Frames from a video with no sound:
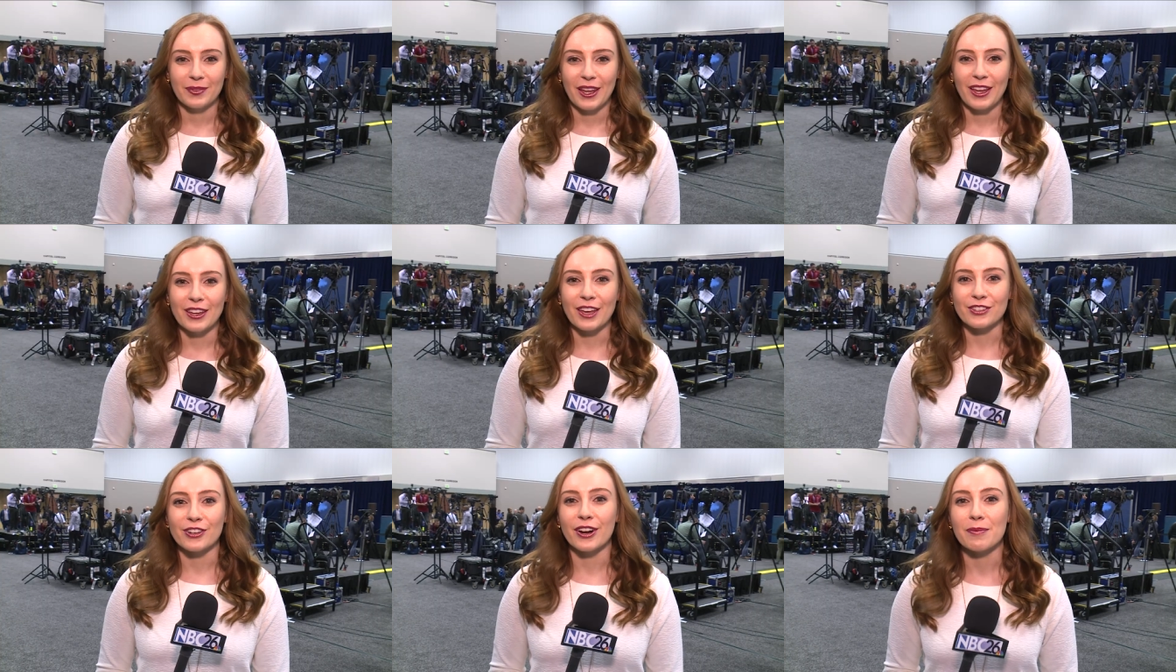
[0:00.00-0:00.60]

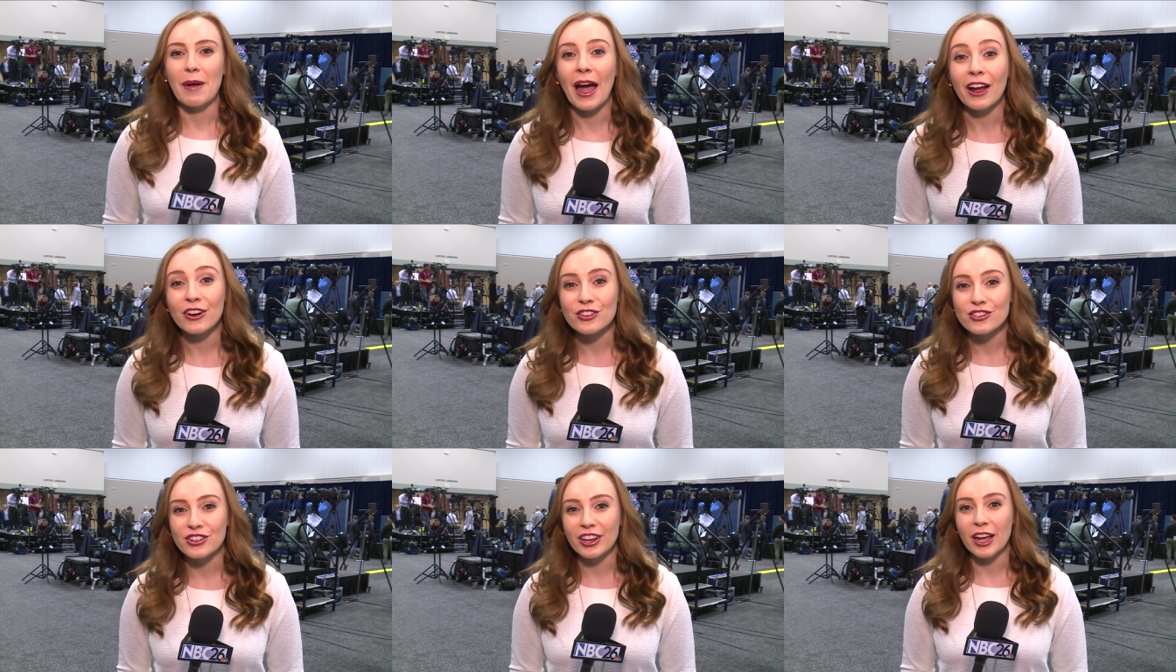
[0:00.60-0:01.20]
Yesterday,
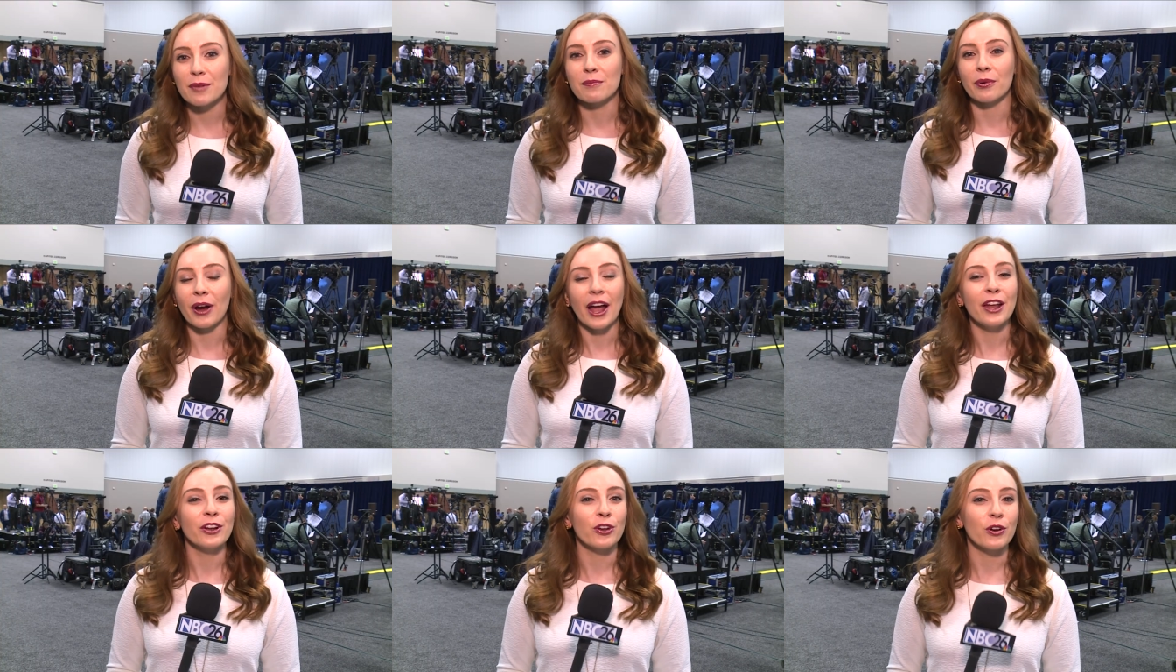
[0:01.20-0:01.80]
Packers GM
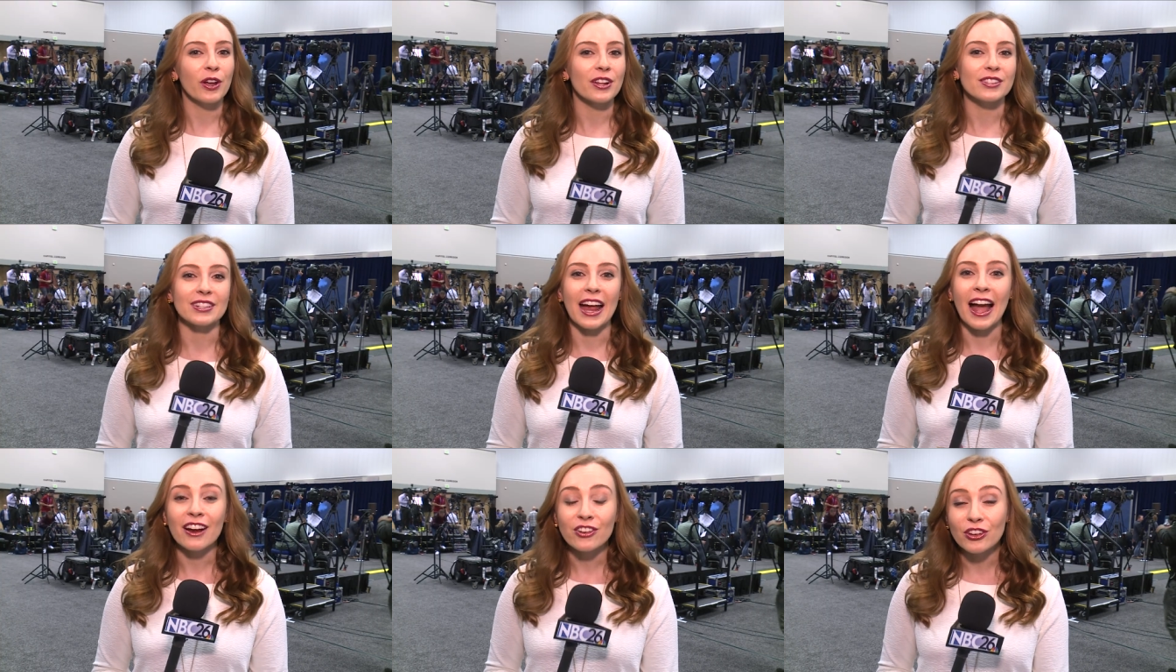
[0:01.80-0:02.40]
Brian Gutekunst
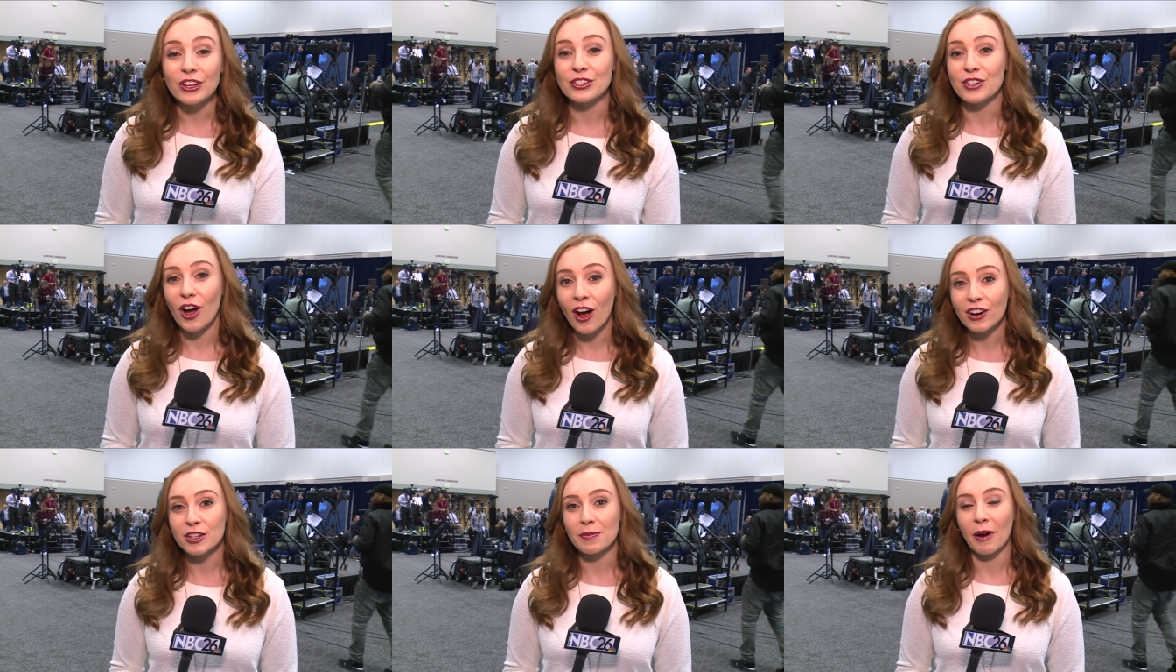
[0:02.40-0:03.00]
actually
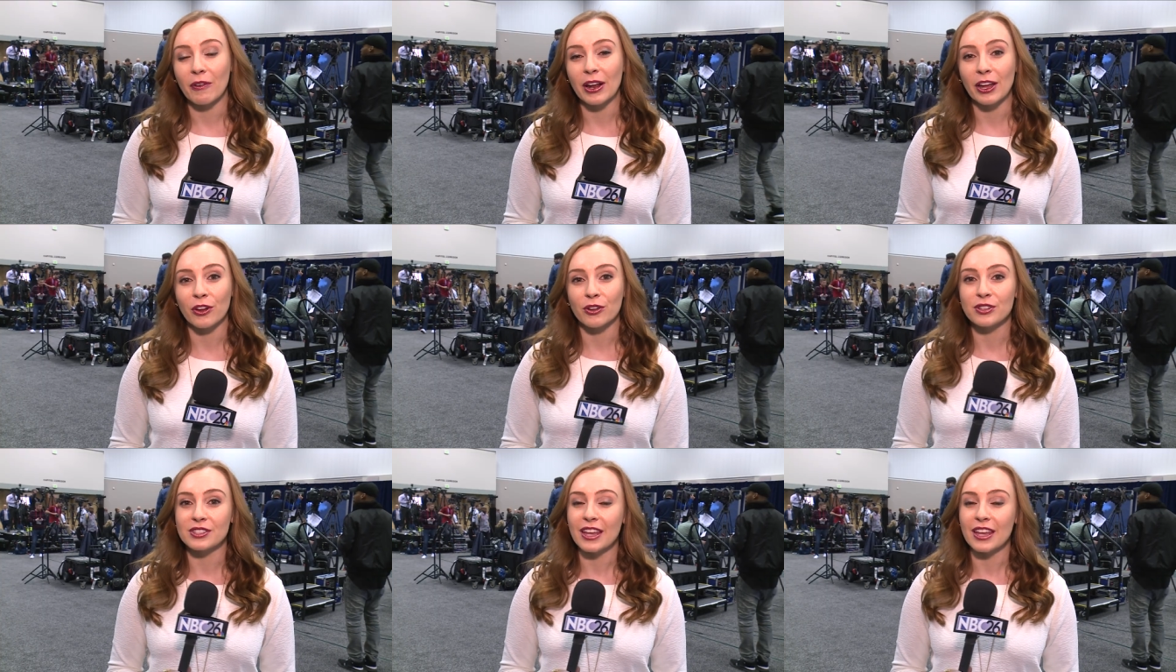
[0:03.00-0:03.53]
talked about Ingold,